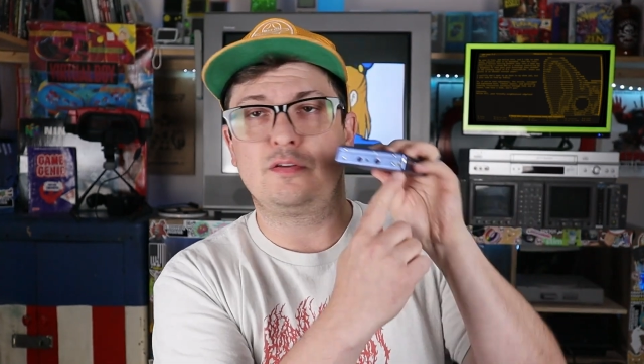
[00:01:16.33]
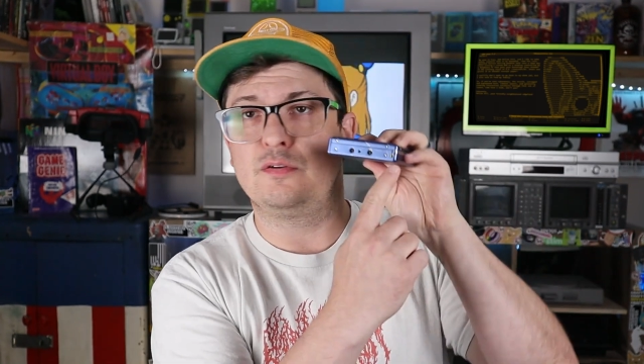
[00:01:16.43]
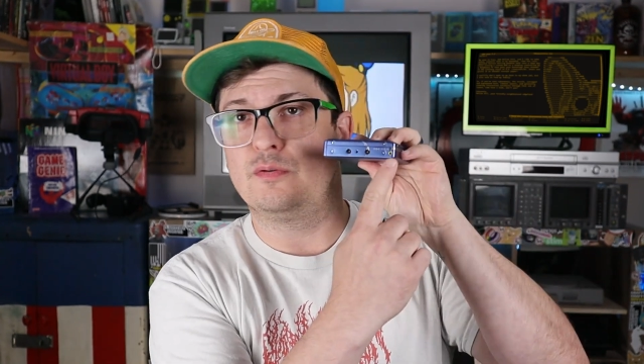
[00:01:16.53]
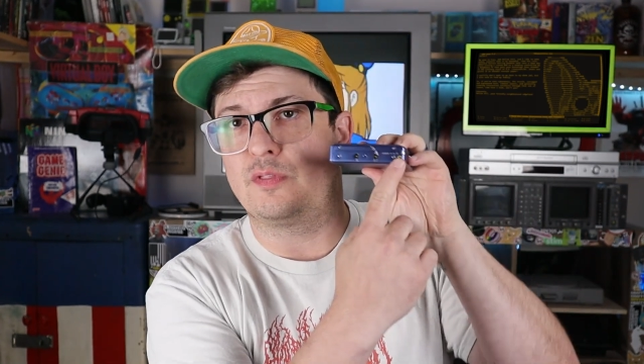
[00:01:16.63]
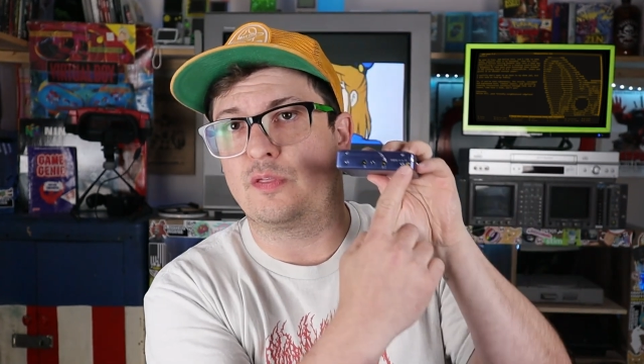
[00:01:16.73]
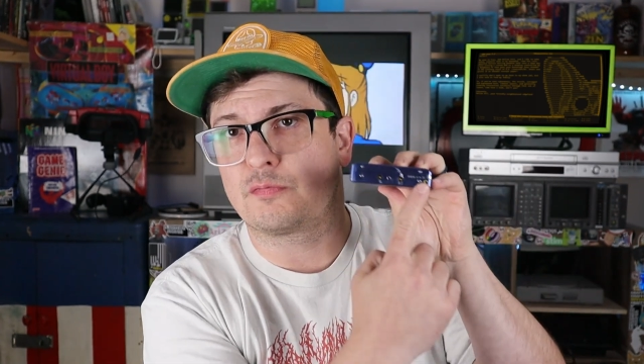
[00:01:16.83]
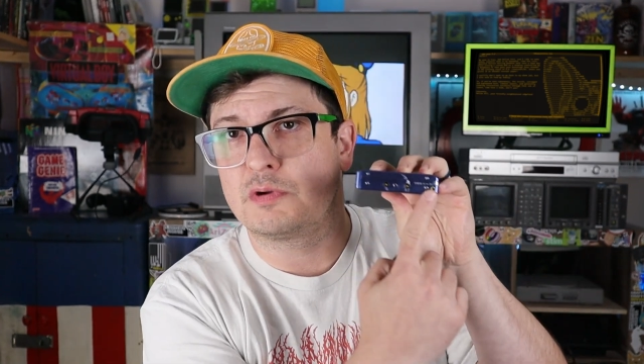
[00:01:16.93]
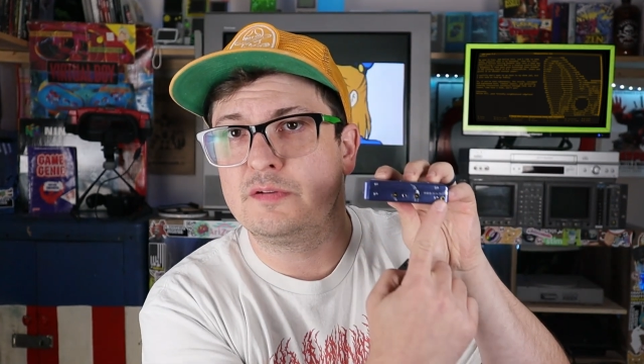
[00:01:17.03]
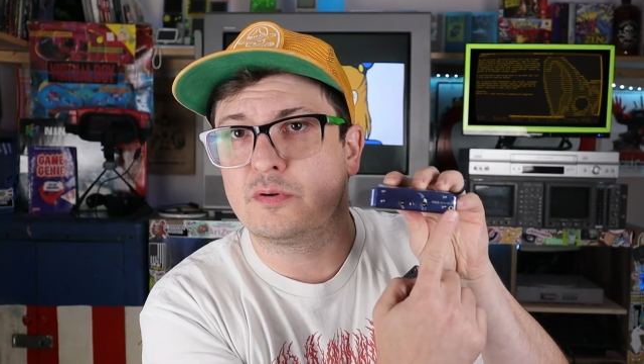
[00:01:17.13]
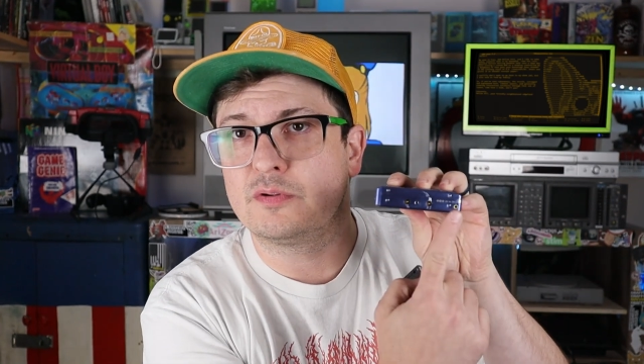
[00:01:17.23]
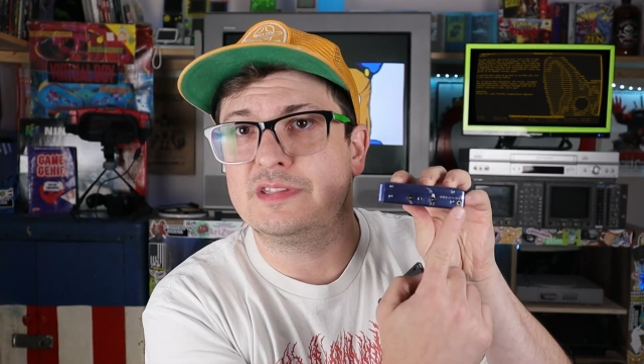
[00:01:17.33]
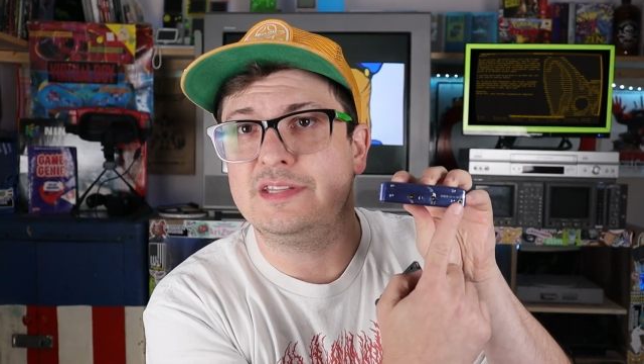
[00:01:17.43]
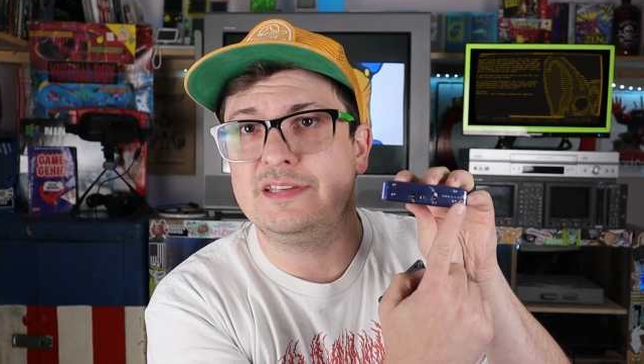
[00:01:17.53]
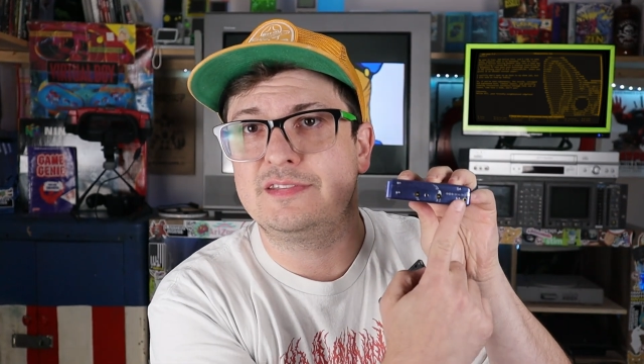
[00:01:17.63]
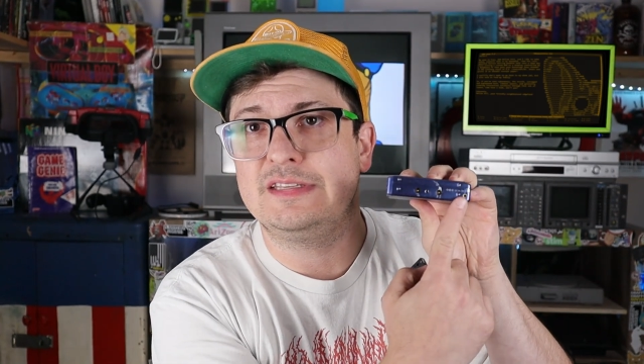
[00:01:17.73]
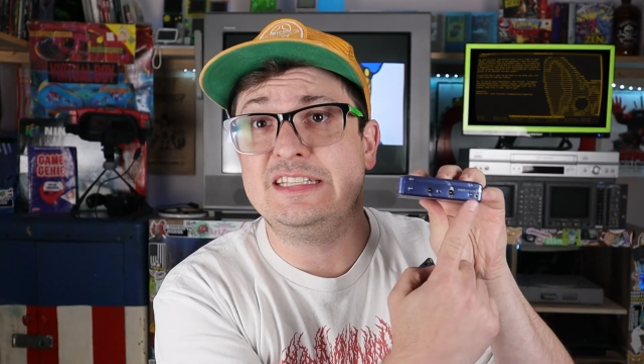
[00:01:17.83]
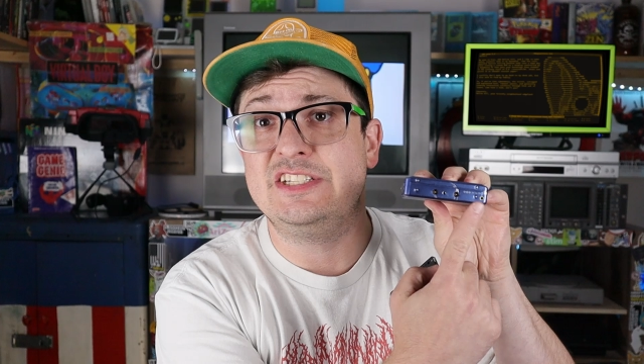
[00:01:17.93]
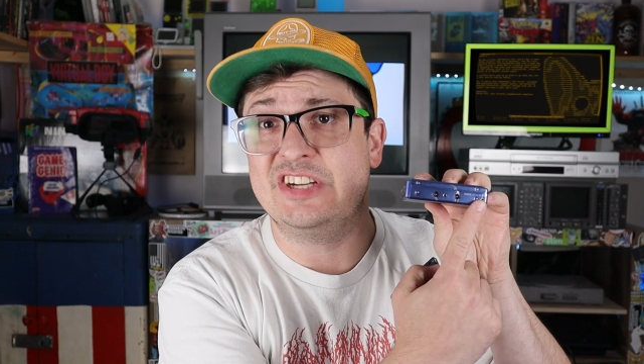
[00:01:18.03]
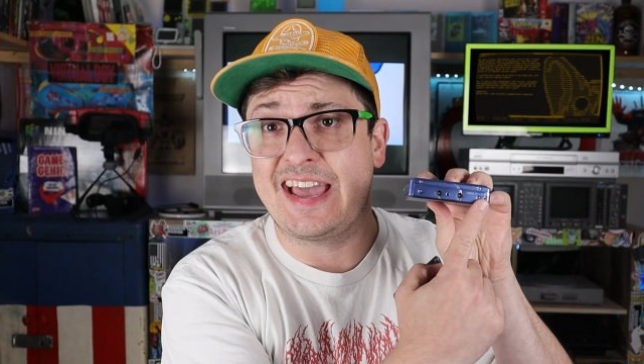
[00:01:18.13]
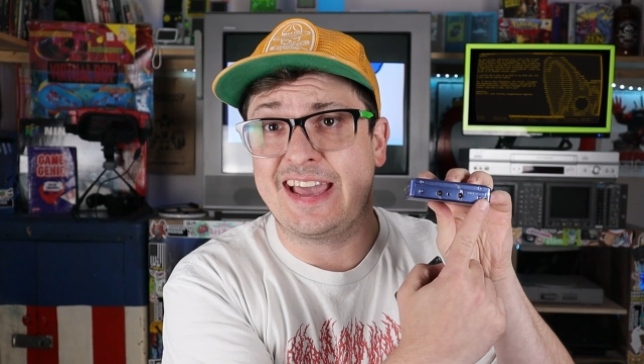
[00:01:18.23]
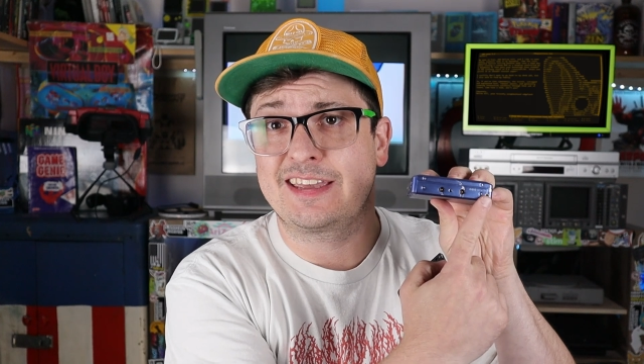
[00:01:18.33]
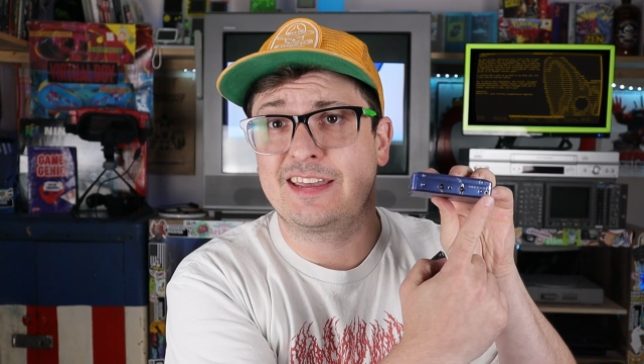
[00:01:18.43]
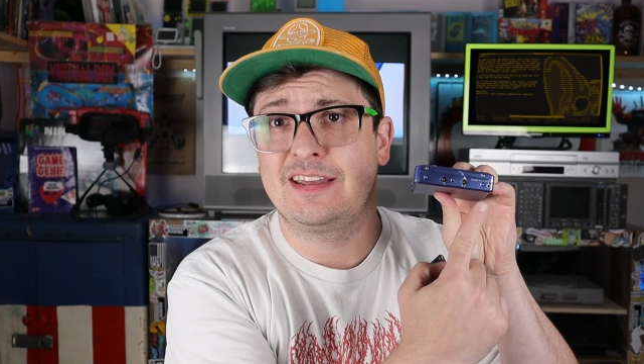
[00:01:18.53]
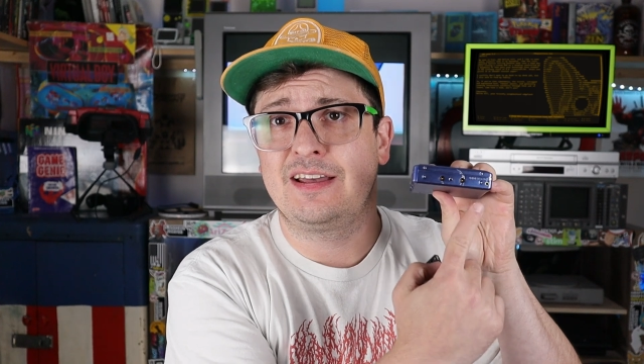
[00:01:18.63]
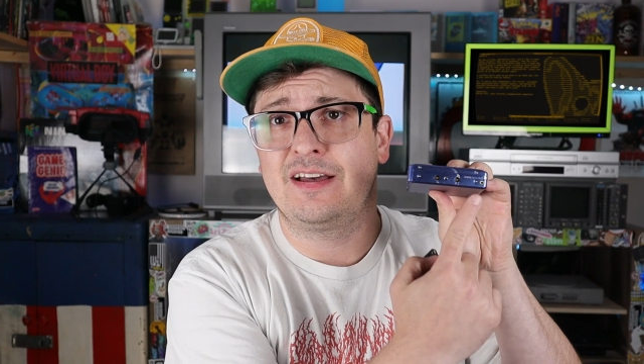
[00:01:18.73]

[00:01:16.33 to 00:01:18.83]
to the 3-volt DC jack